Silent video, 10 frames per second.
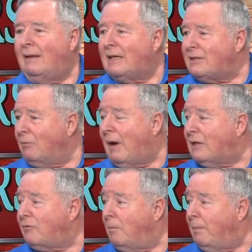that's the
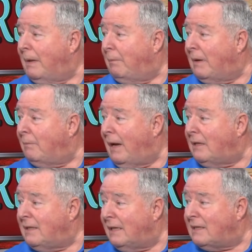rash from being bitten by a
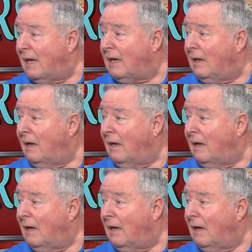deer tick.